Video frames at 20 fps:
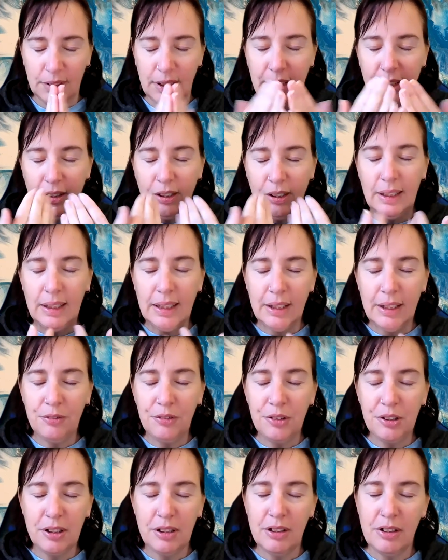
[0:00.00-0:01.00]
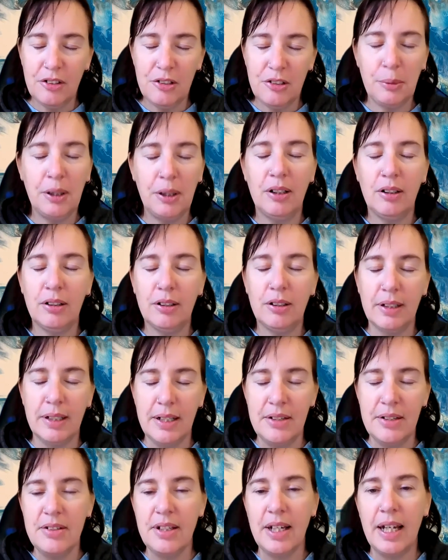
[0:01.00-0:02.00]
And I love to close my
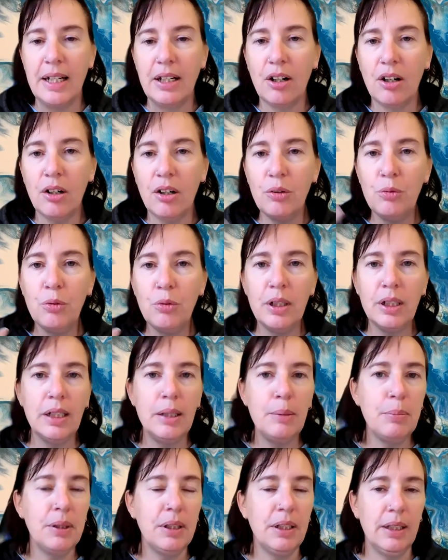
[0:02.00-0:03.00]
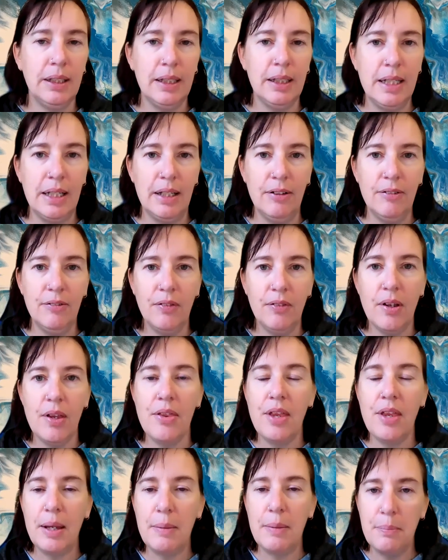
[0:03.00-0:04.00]
eyes. And I really believe
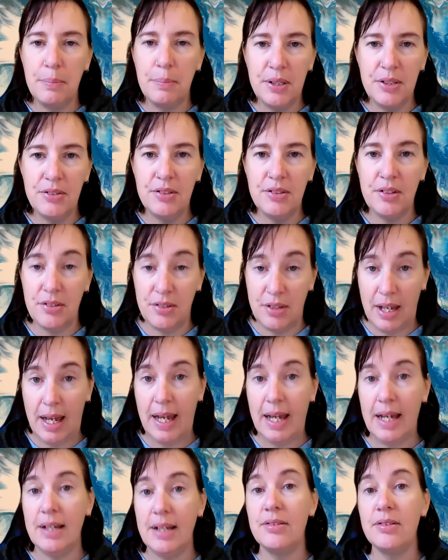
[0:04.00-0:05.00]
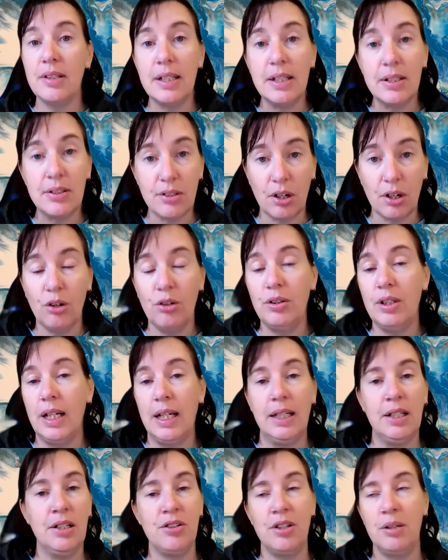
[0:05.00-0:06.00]
that business has its own
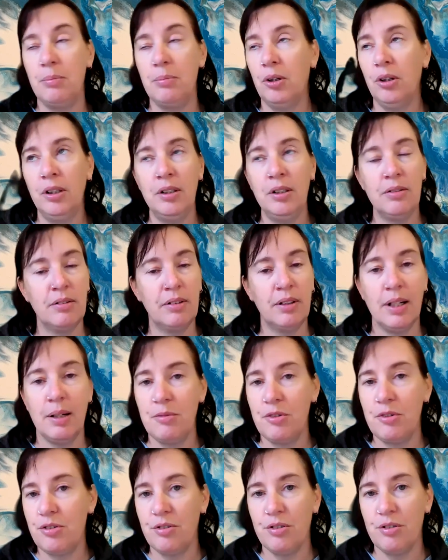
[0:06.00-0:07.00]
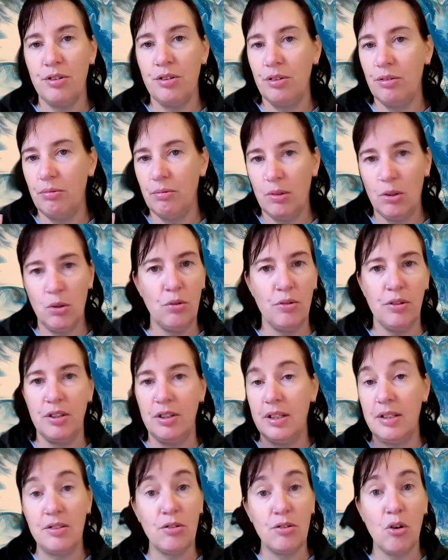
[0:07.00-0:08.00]
energy. Mine comes through.
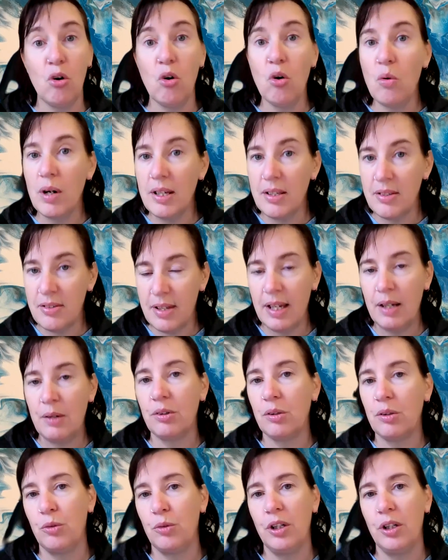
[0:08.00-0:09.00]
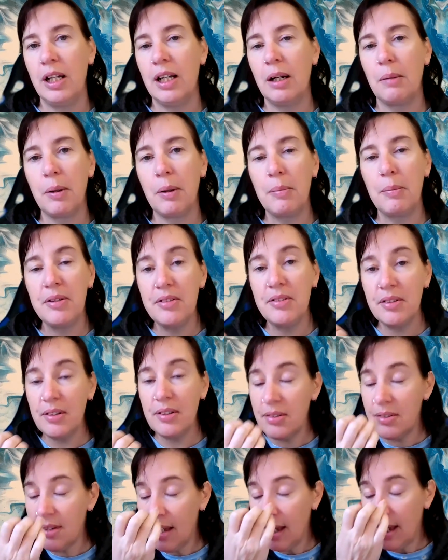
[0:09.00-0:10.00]
It's always there when I'm working on my
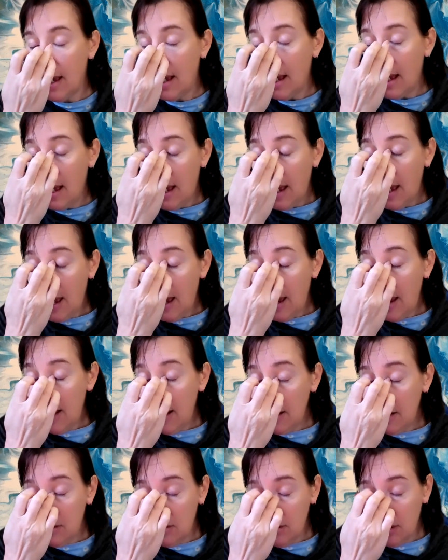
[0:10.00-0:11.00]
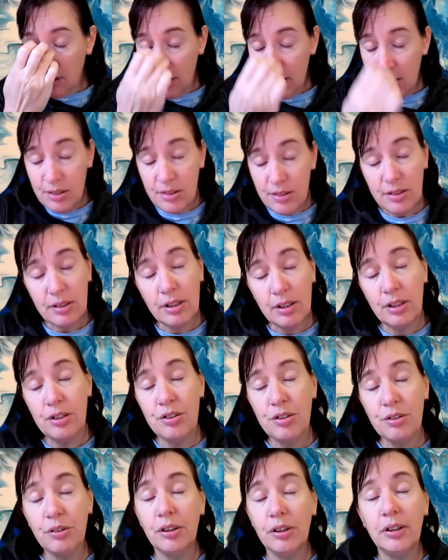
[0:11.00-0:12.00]
business. And so you just
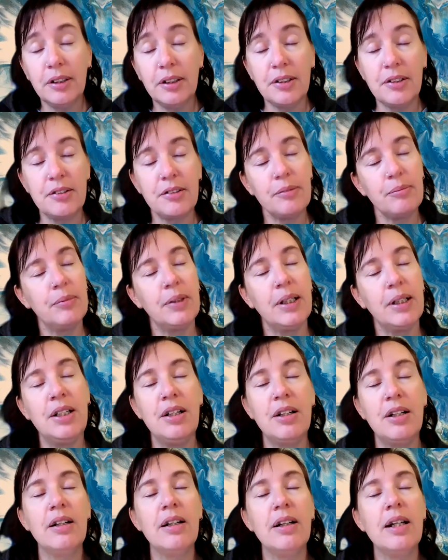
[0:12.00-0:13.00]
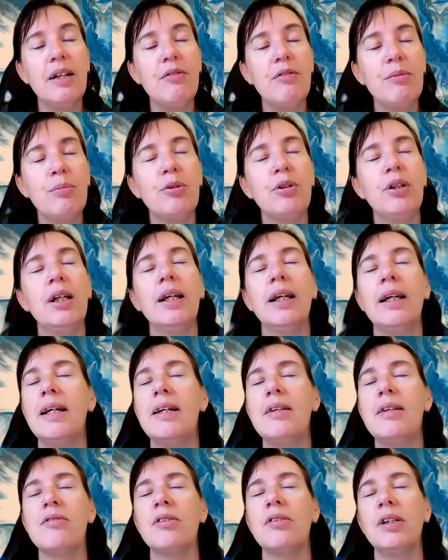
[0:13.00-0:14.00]
close your eyes. And you can even put your
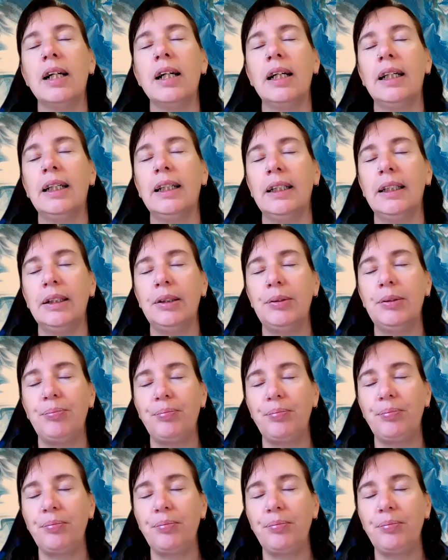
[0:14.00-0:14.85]
hands on your heart.